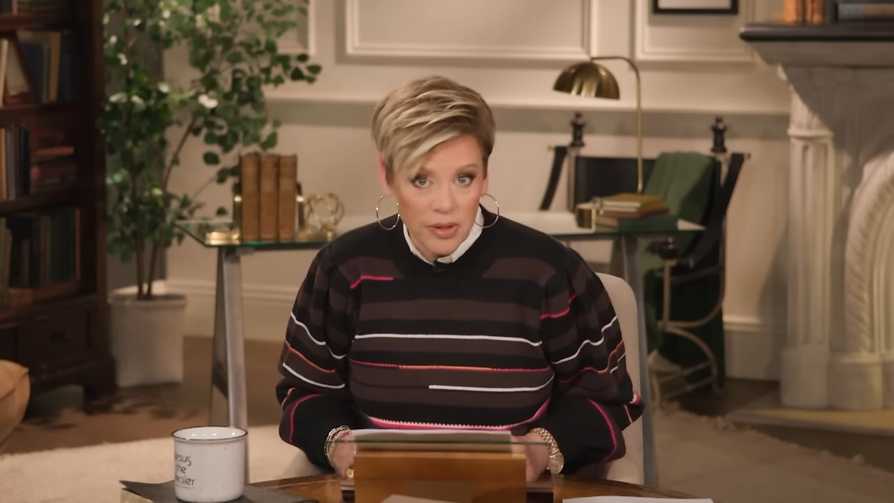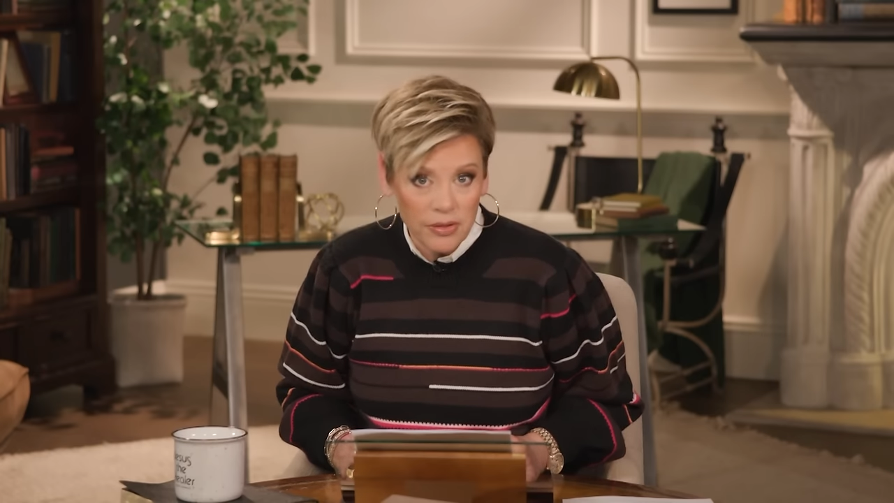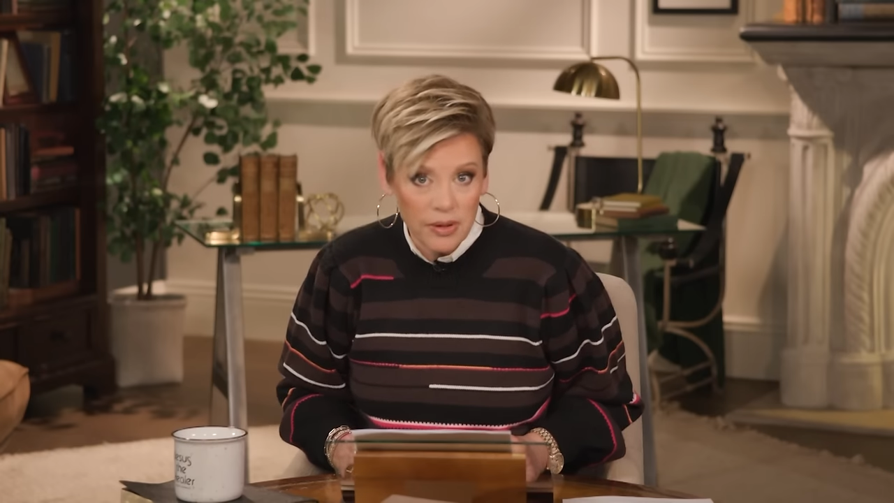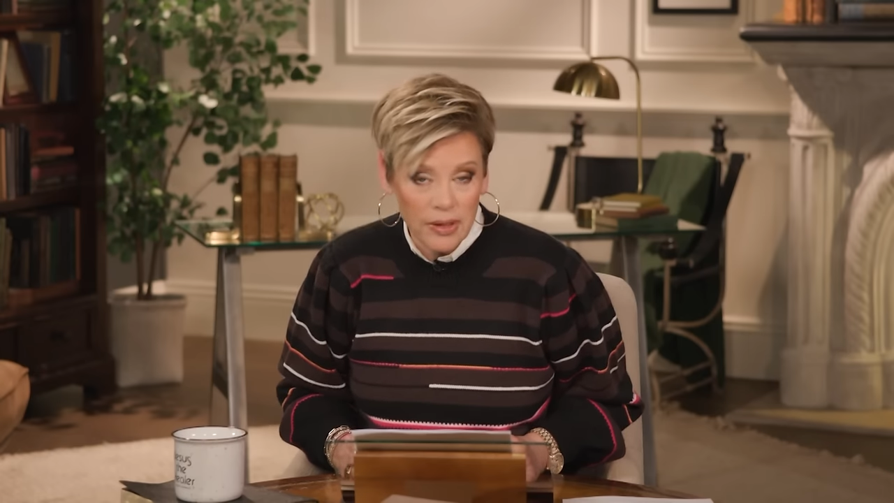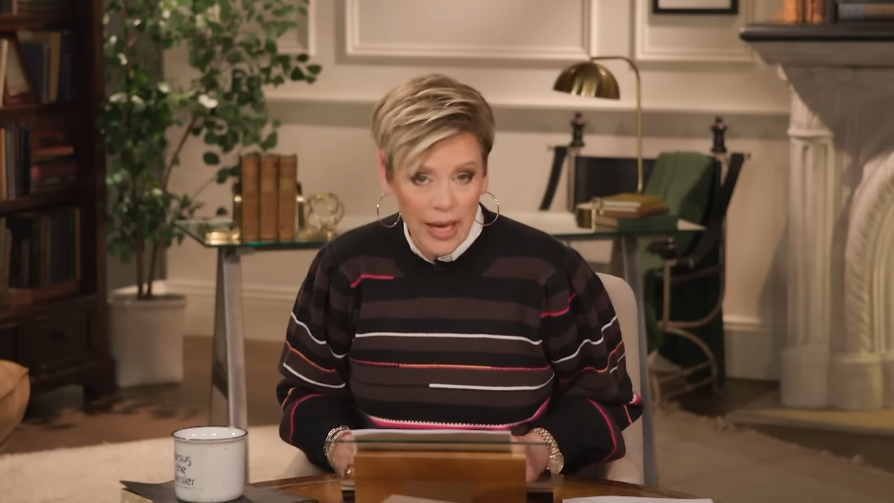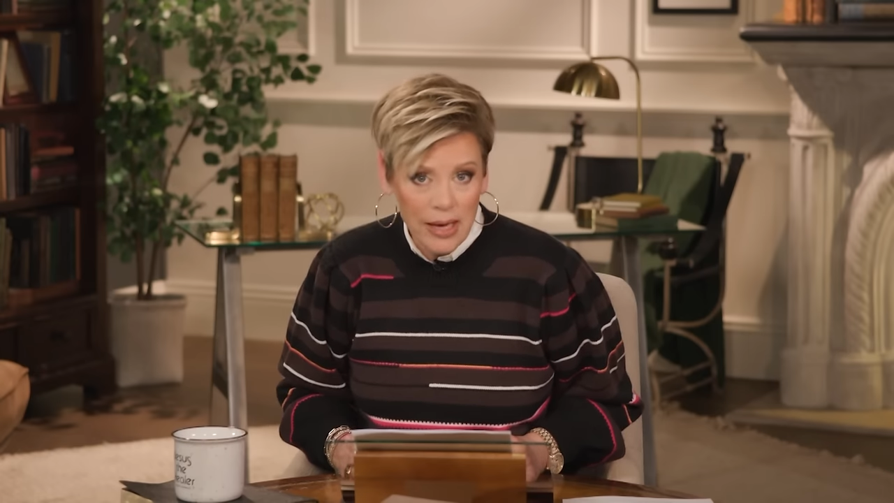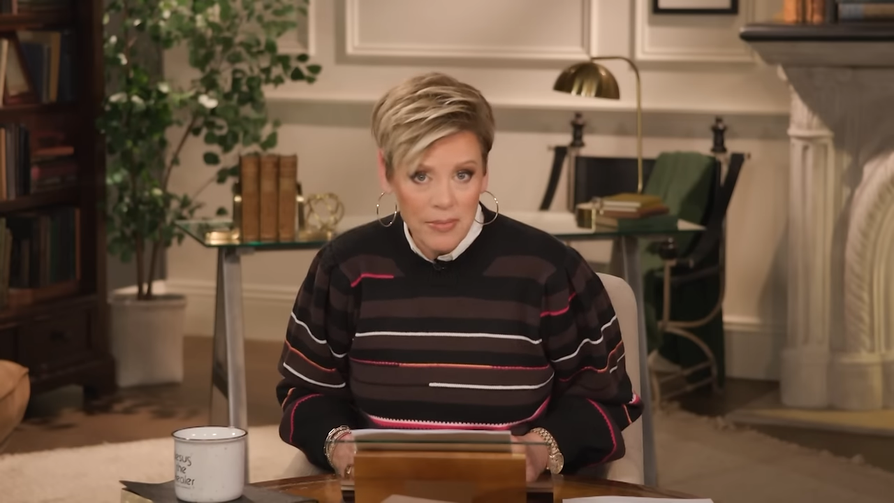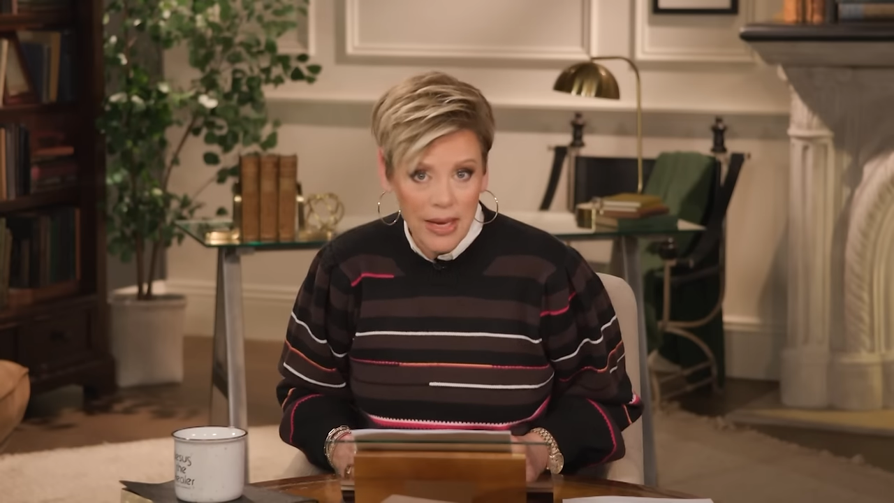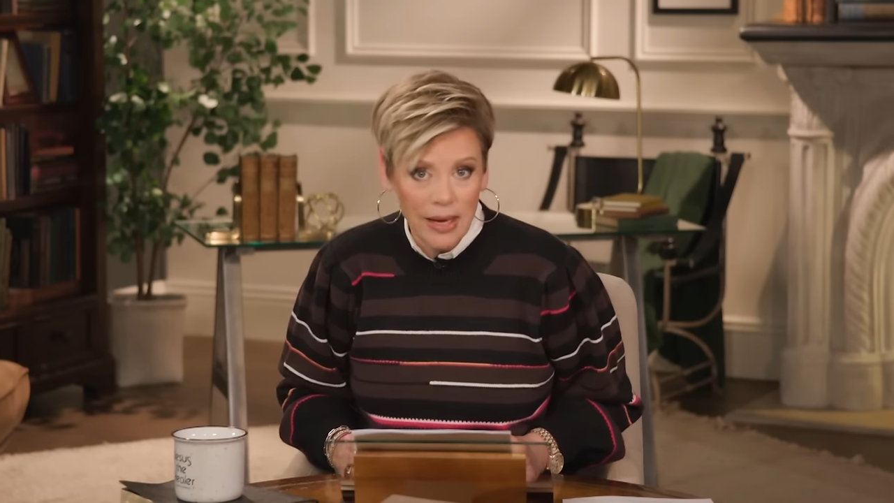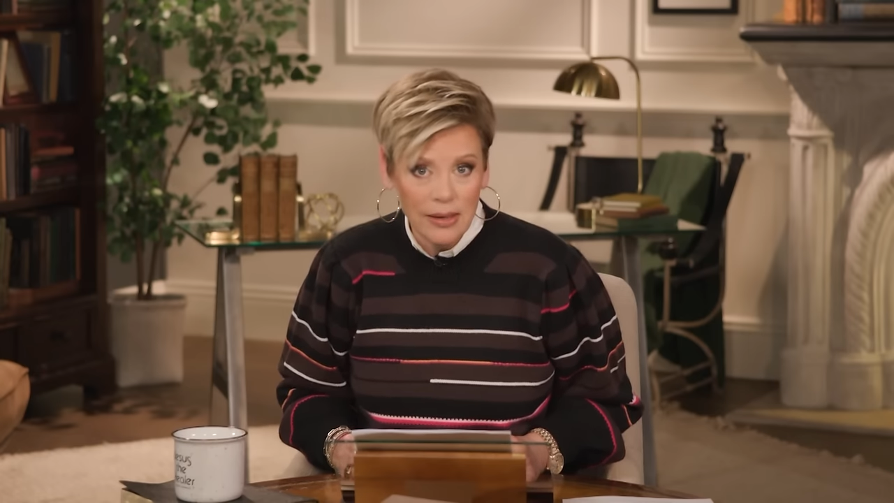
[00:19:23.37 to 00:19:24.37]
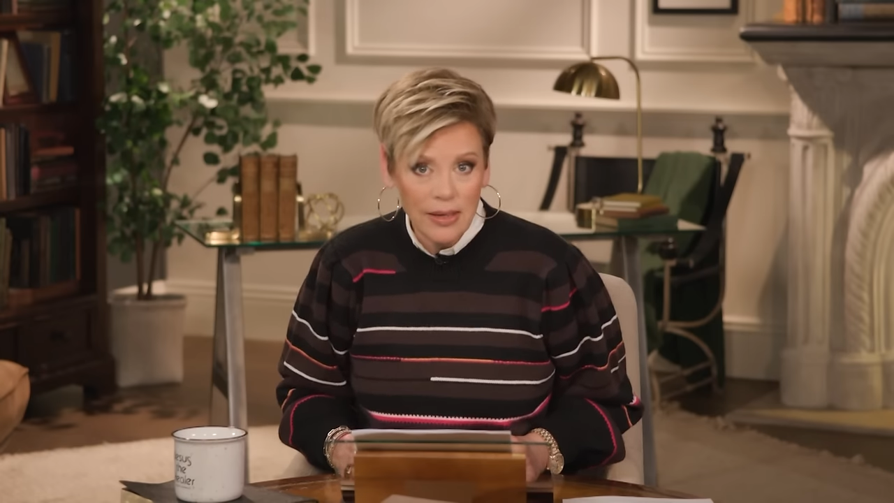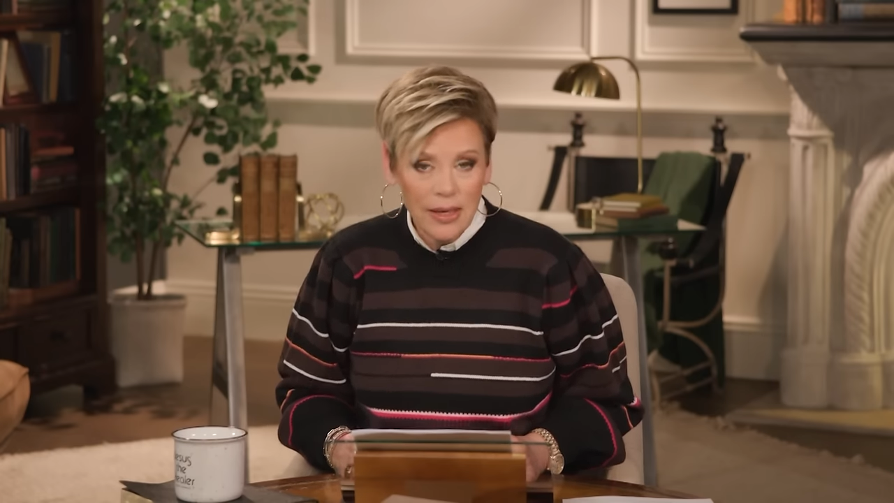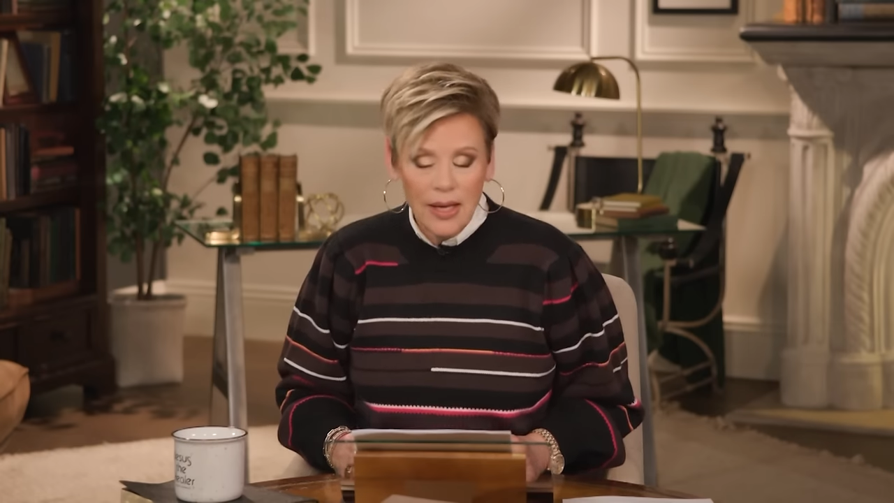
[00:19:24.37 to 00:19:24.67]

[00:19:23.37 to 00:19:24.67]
with yes. it. Amen.